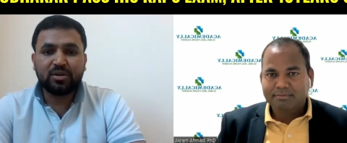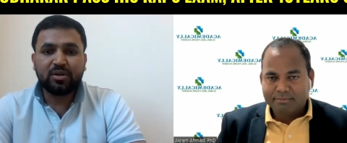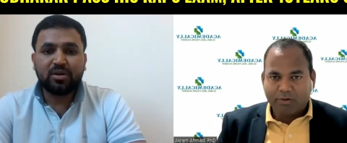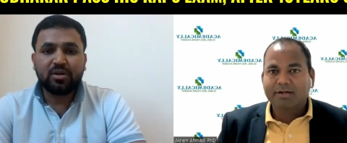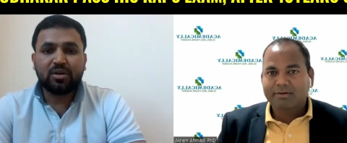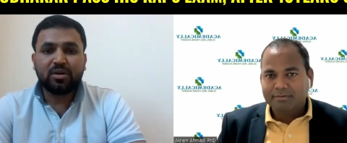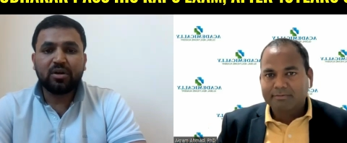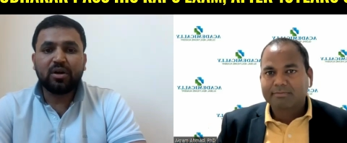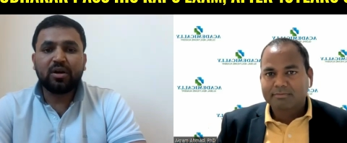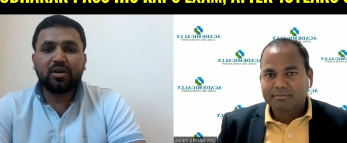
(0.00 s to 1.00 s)
Speaker 1: Okay.
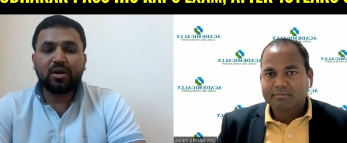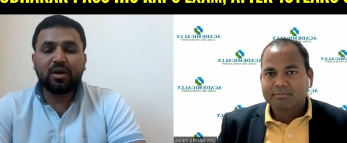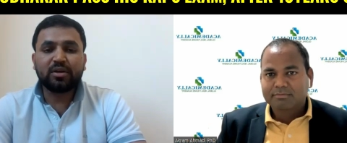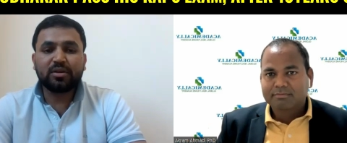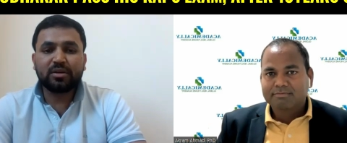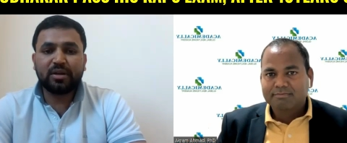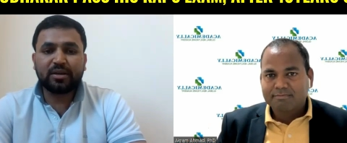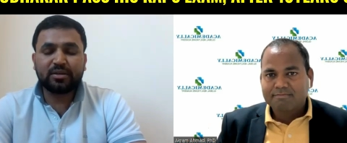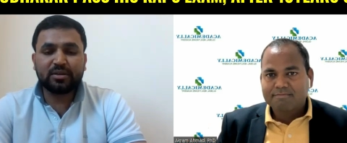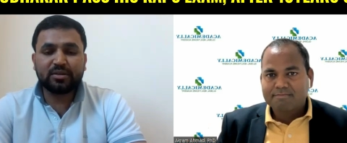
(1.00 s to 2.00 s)
Or
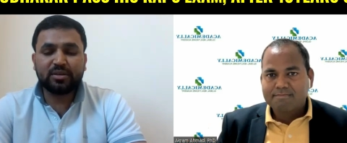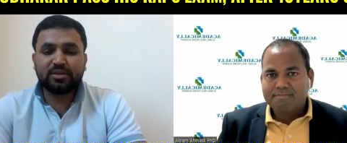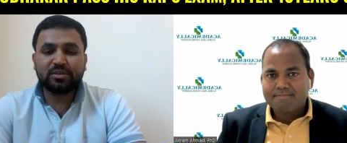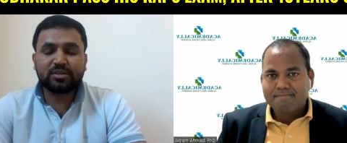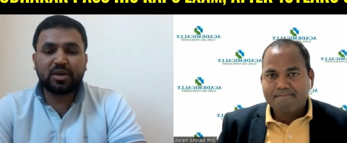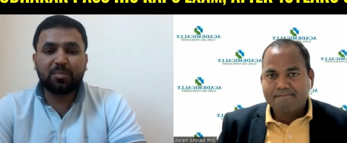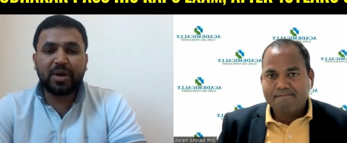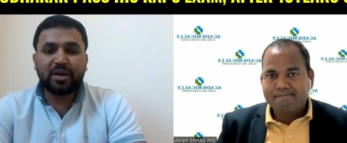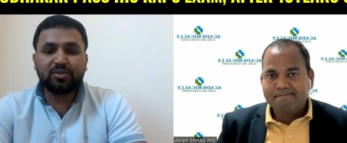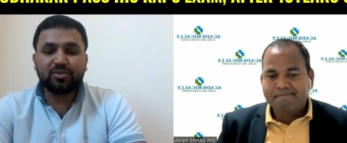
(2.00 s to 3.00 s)
like it's
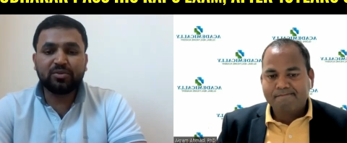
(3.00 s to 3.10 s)
compared